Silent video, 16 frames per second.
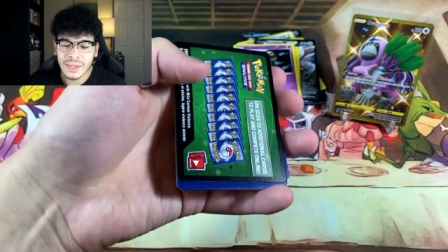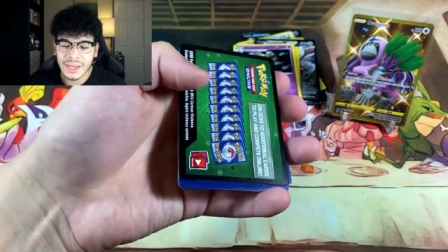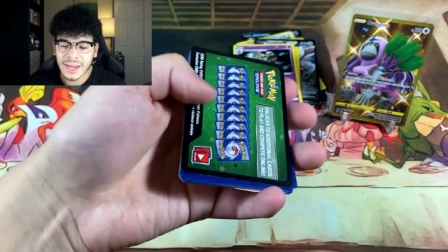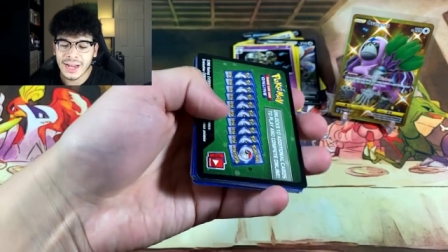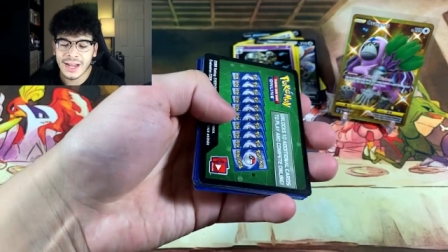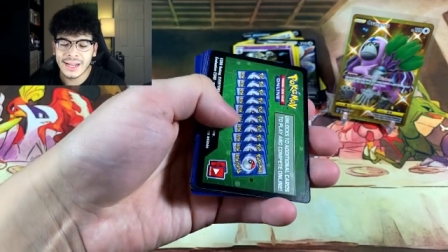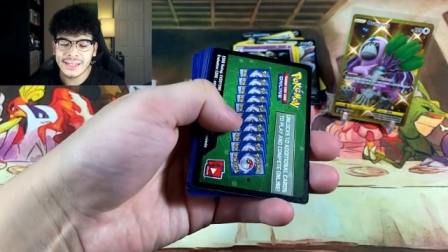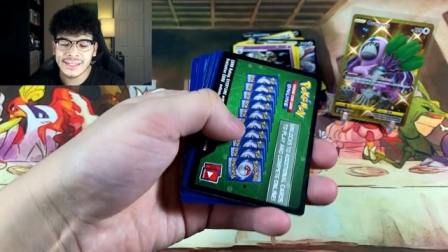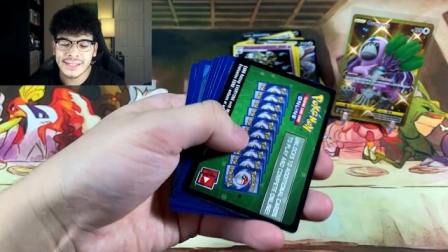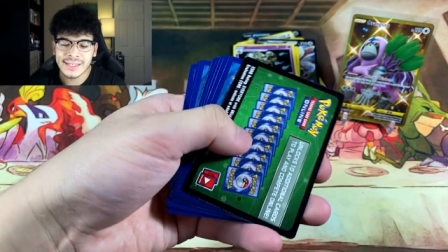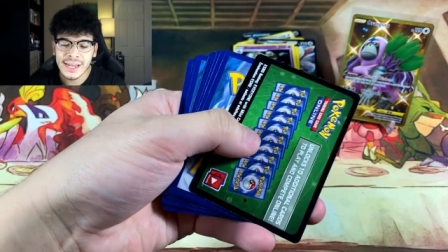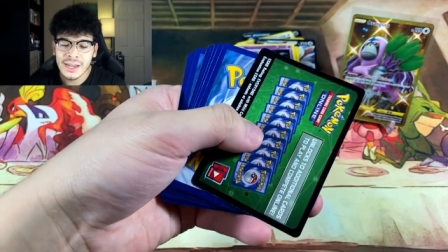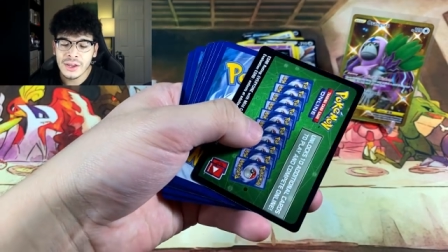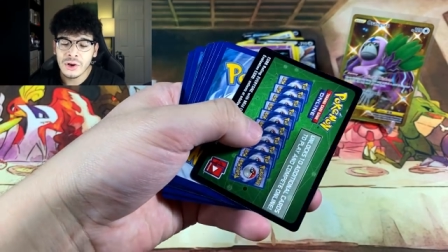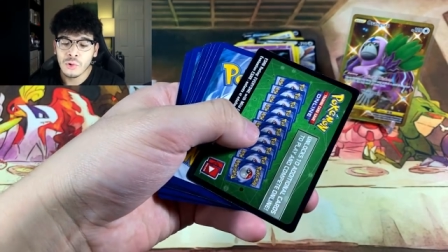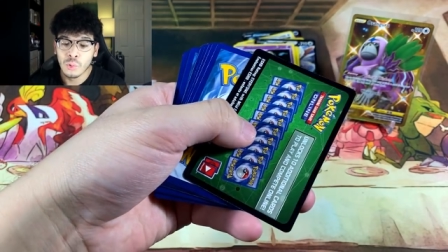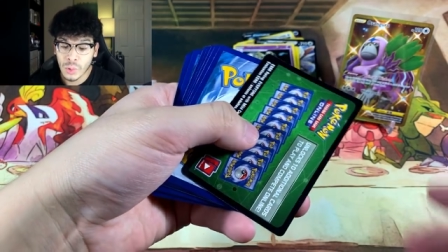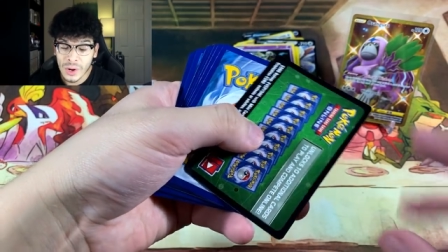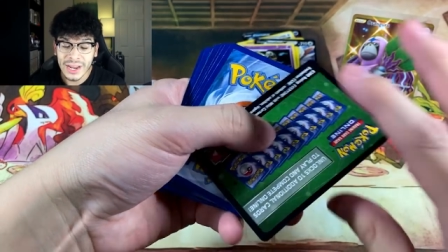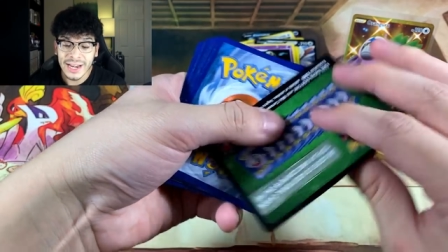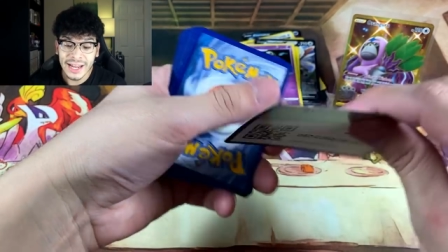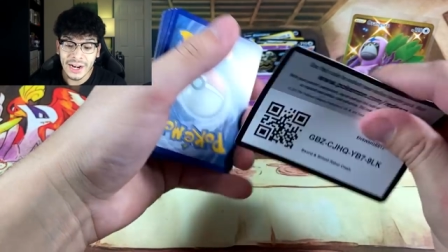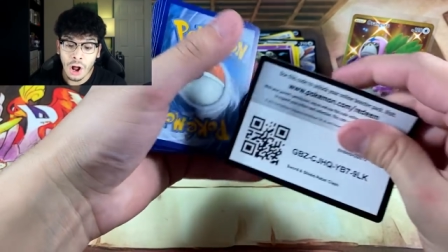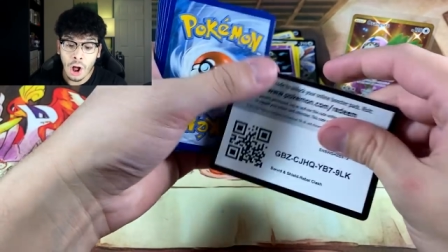because
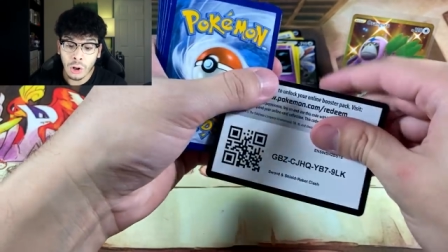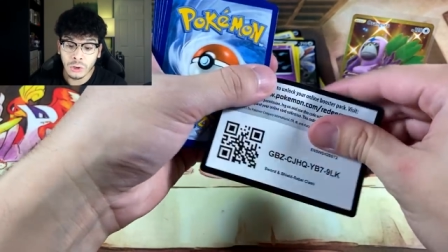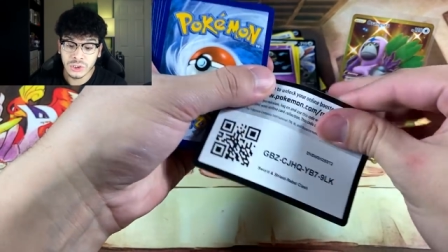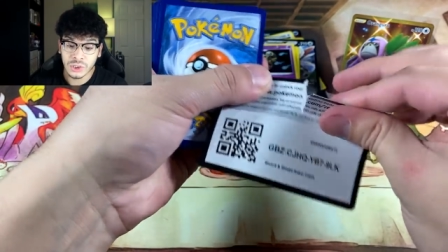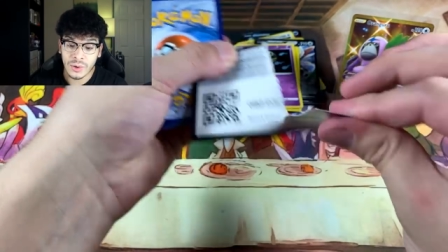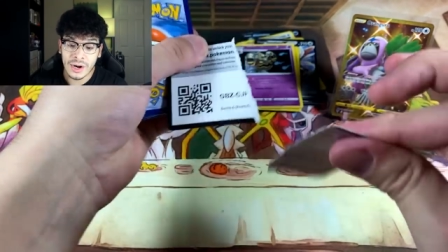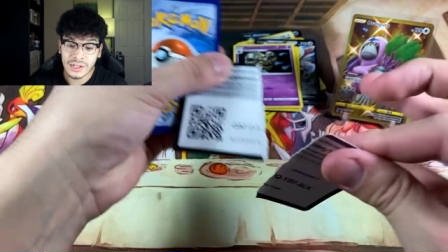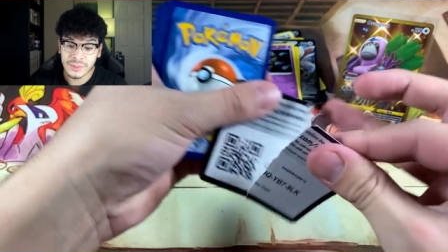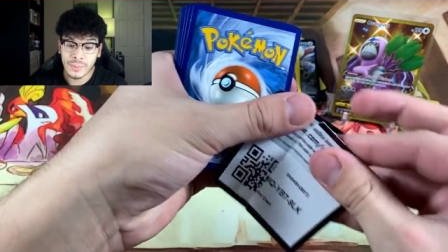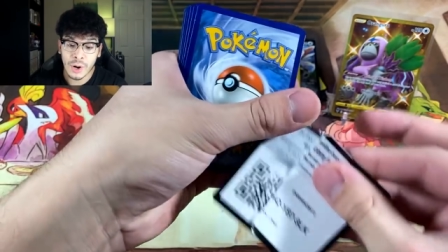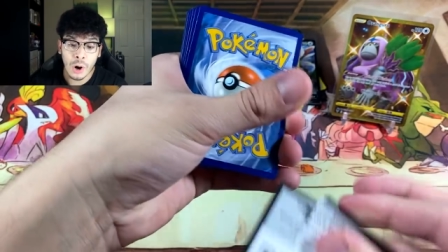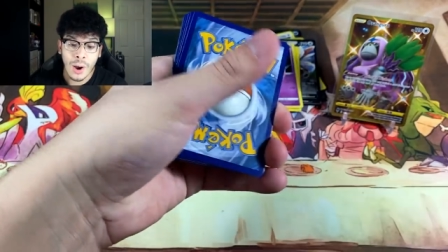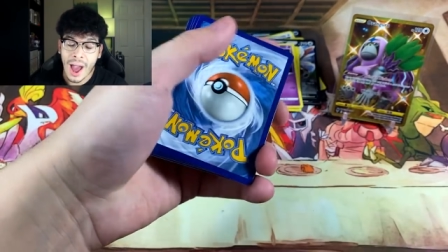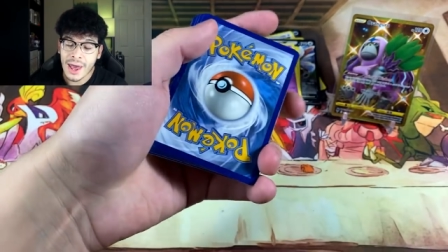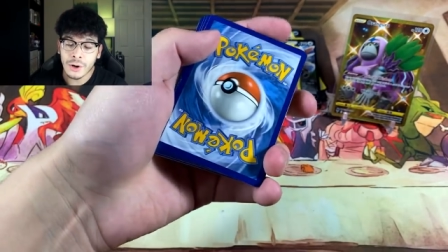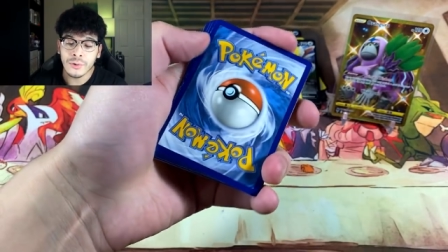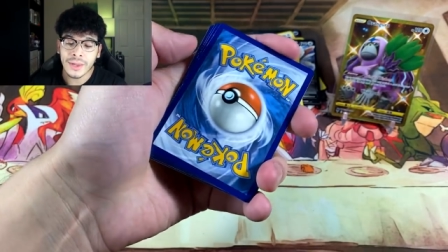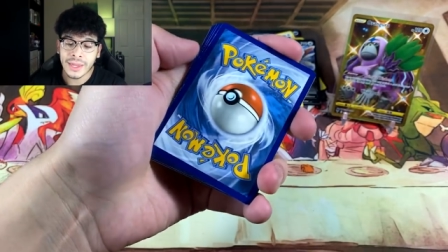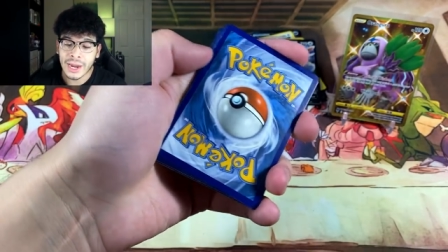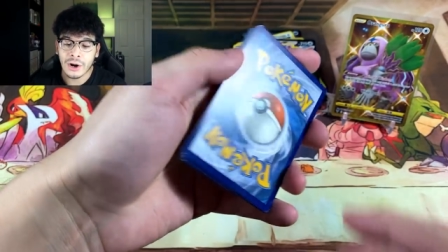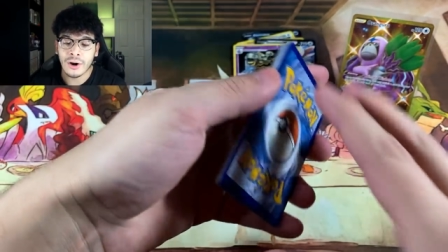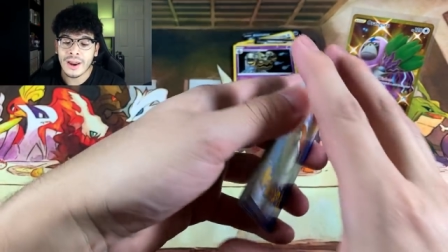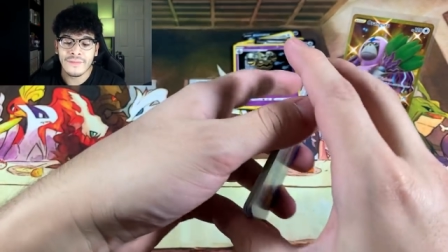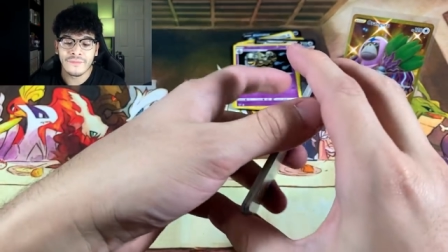we need ultras, bro. I don't care